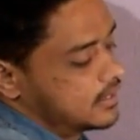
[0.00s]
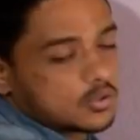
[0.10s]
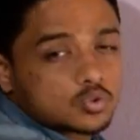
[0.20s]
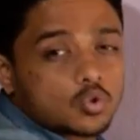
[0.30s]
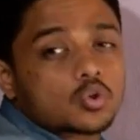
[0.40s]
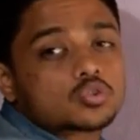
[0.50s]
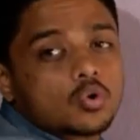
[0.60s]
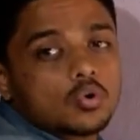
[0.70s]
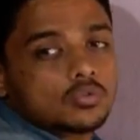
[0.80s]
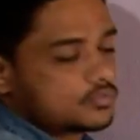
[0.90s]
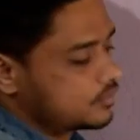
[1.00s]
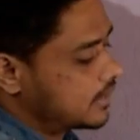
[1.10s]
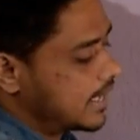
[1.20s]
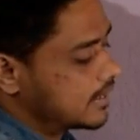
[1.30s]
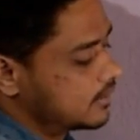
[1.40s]
So slow,
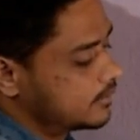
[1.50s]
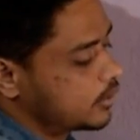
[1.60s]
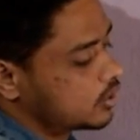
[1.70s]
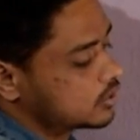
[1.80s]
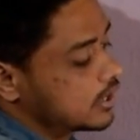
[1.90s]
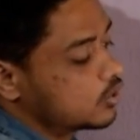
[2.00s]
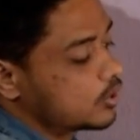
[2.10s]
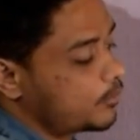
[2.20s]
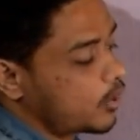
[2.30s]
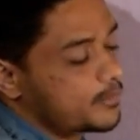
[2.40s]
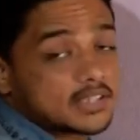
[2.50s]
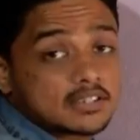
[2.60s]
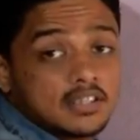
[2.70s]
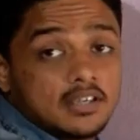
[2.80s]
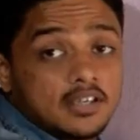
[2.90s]
right? Because 10 to the power means
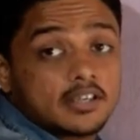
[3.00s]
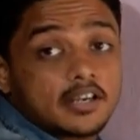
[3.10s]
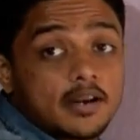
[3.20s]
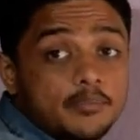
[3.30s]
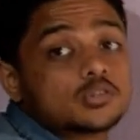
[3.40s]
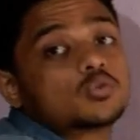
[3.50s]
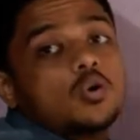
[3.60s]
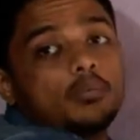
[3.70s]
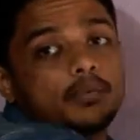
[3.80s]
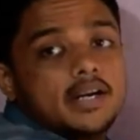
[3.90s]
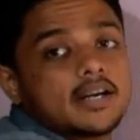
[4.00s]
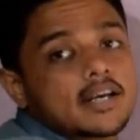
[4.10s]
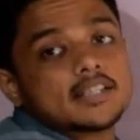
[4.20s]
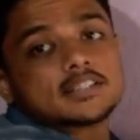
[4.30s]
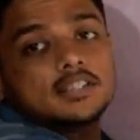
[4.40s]
10 means so many
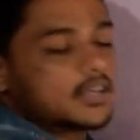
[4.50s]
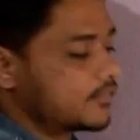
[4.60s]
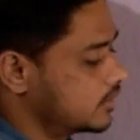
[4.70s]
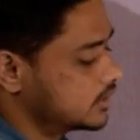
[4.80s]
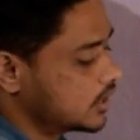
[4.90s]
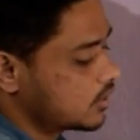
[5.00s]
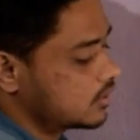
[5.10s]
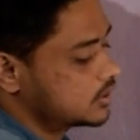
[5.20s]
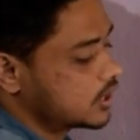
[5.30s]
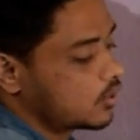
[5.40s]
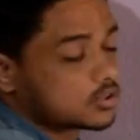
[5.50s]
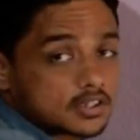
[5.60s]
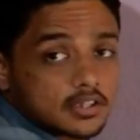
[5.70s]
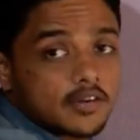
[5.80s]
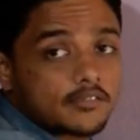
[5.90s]
tens in zeros
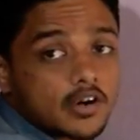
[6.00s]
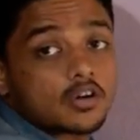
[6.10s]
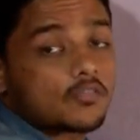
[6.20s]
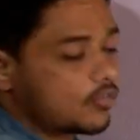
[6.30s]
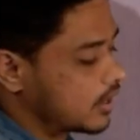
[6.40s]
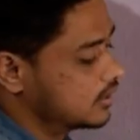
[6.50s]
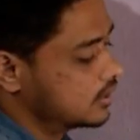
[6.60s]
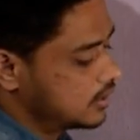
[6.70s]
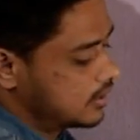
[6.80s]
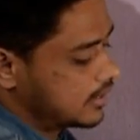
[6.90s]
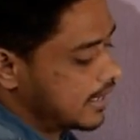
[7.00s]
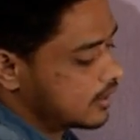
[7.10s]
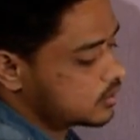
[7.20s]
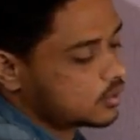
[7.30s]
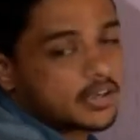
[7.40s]
in front of 1, right?
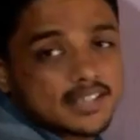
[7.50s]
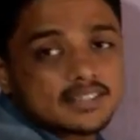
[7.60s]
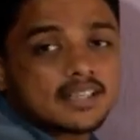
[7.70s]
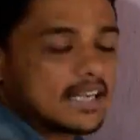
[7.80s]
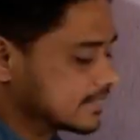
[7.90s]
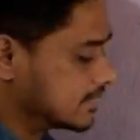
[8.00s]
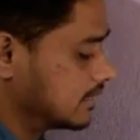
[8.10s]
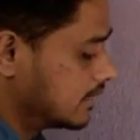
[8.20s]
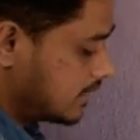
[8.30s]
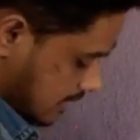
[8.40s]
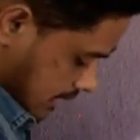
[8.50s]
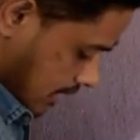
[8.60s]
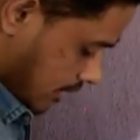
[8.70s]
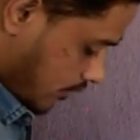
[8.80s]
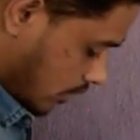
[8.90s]
So it is less.
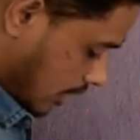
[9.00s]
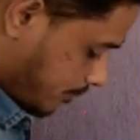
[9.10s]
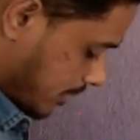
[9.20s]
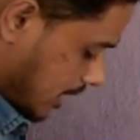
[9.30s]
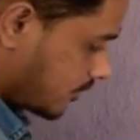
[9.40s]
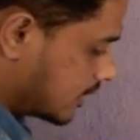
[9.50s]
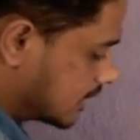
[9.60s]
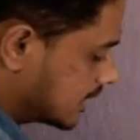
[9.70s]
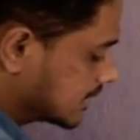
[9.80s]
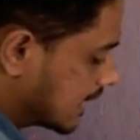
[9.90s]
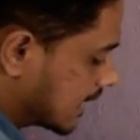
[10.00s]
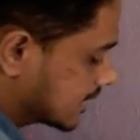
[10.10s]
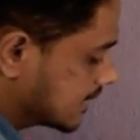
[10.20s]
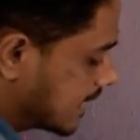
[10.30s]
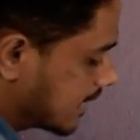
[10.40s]
If you compare with this
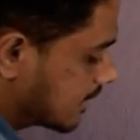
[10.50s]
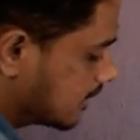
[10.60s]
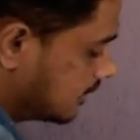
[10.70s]
arsenic,